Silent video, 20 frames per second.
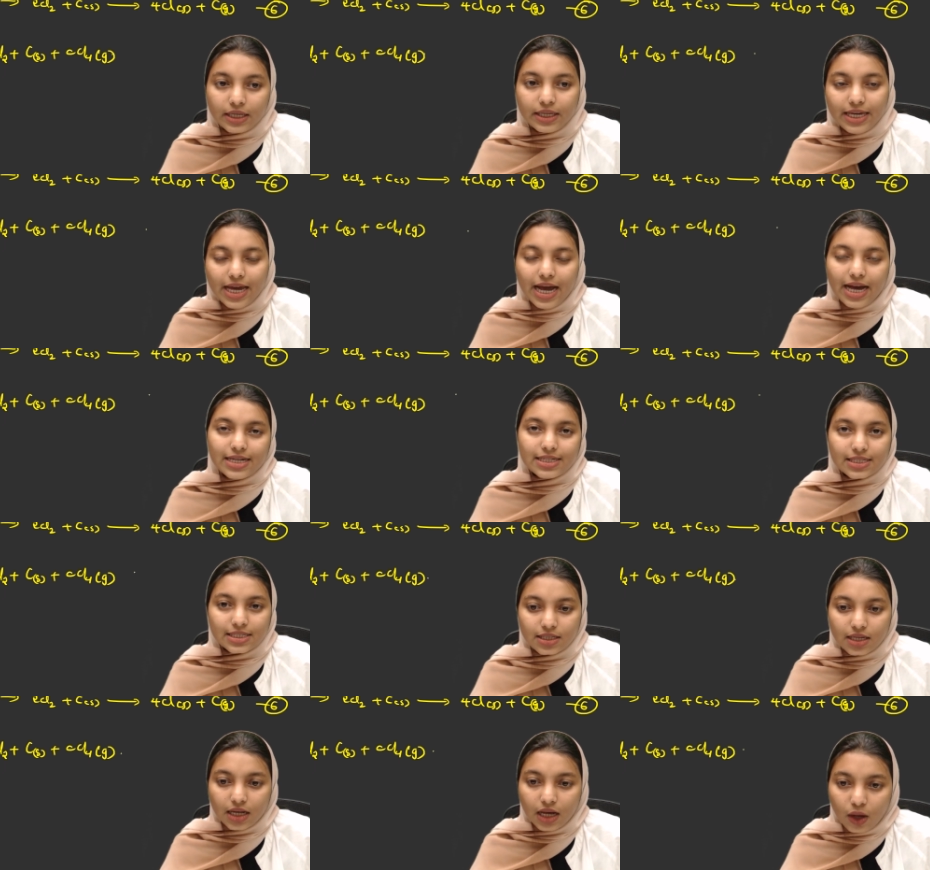
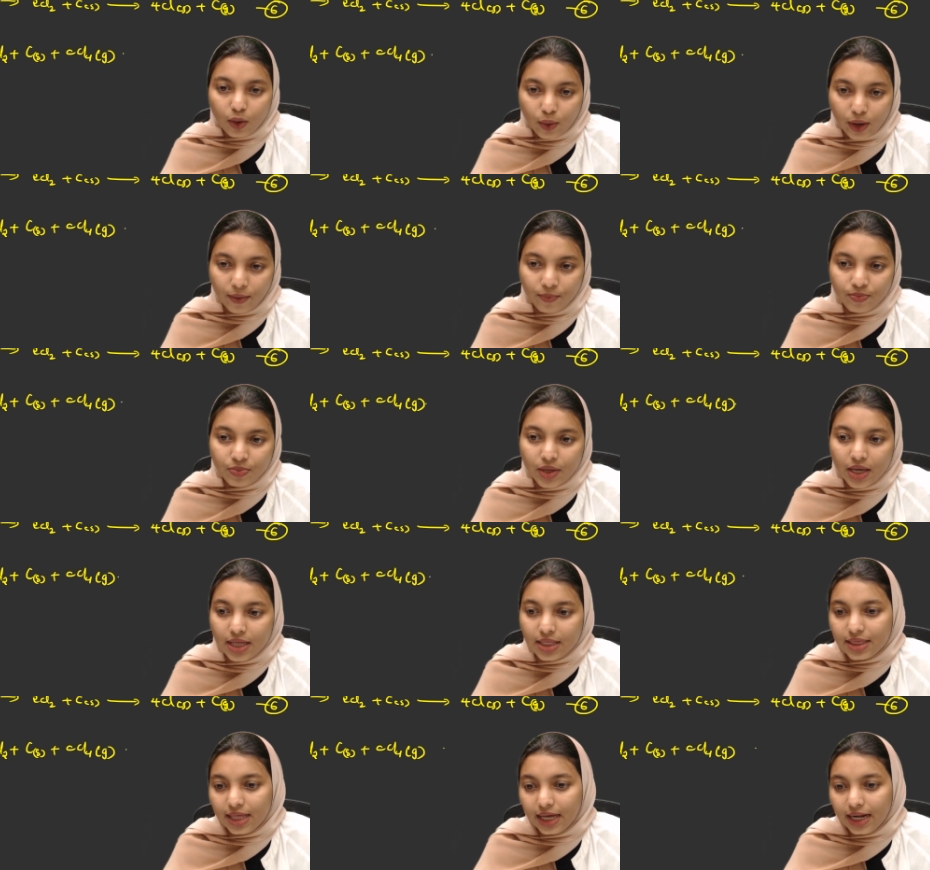gas. Okay,
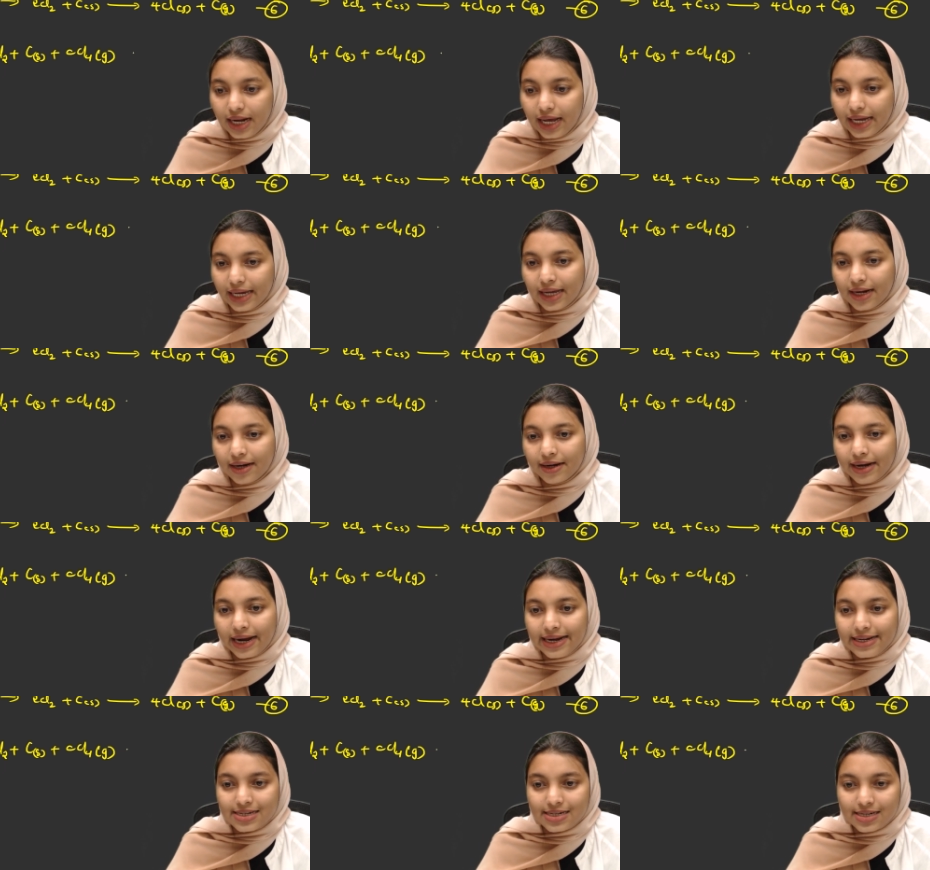then I can
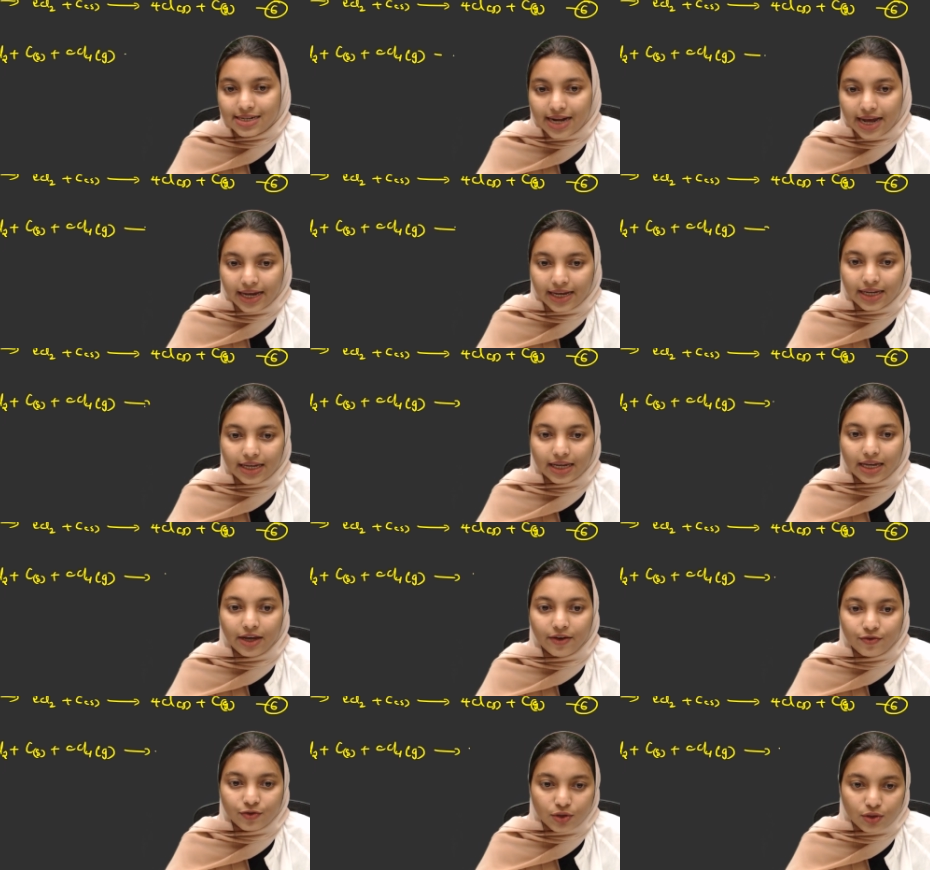write it like
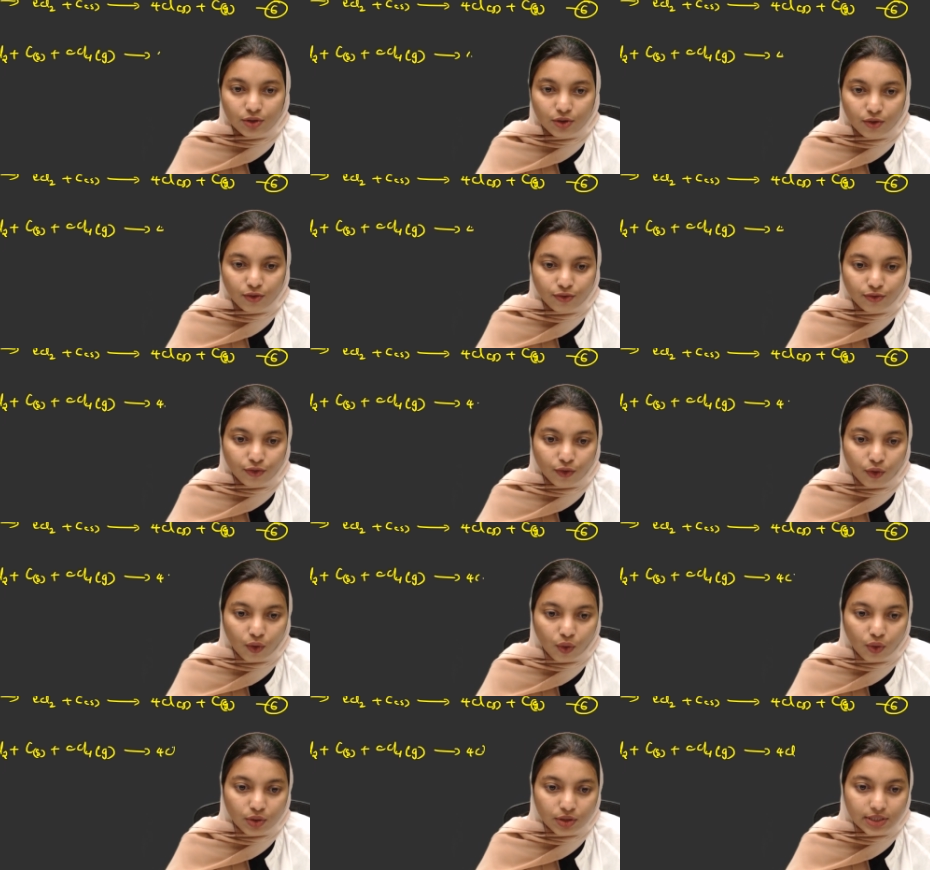gives
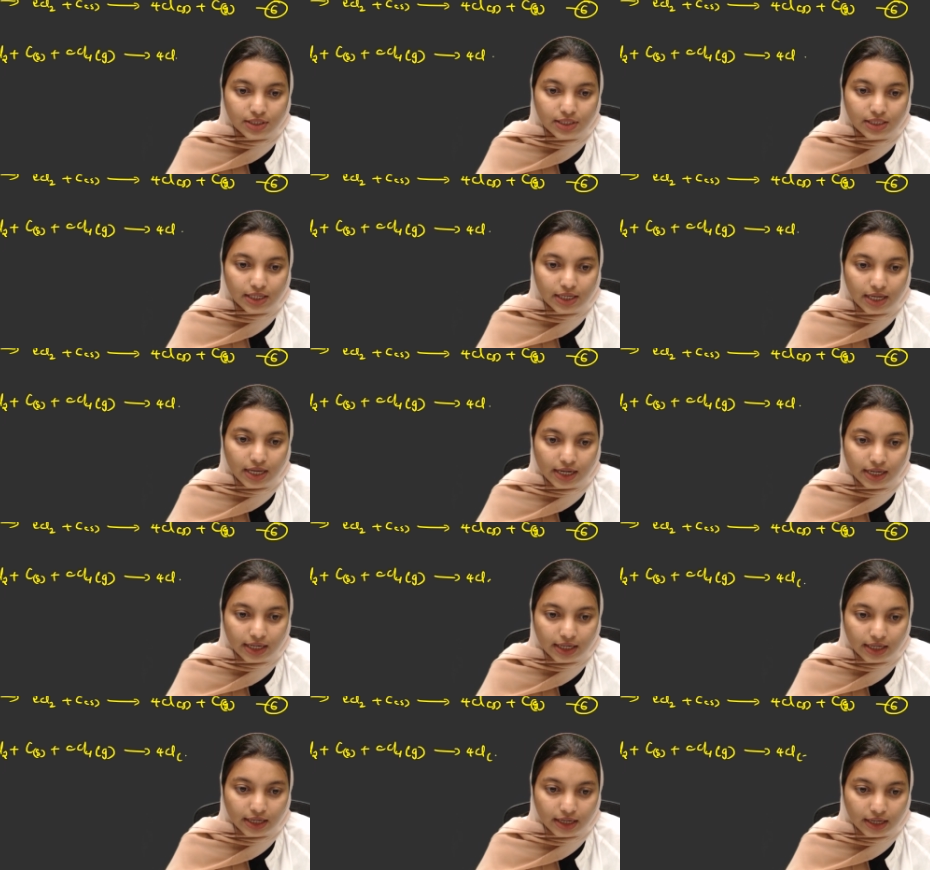
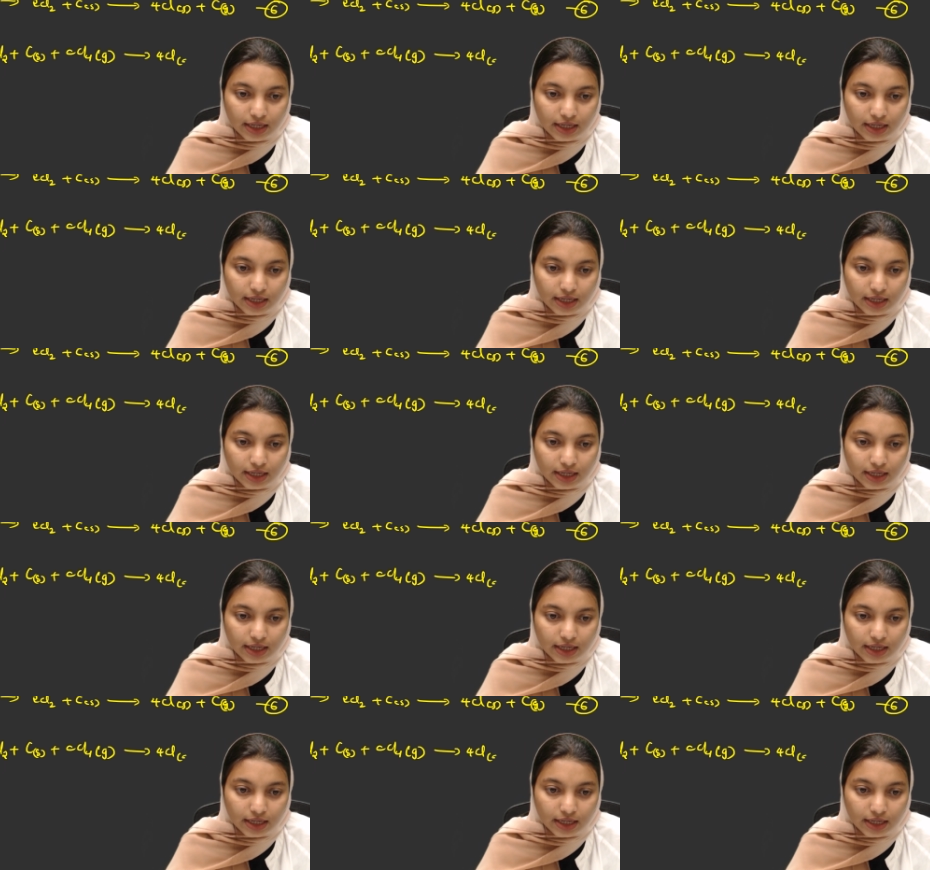4Cl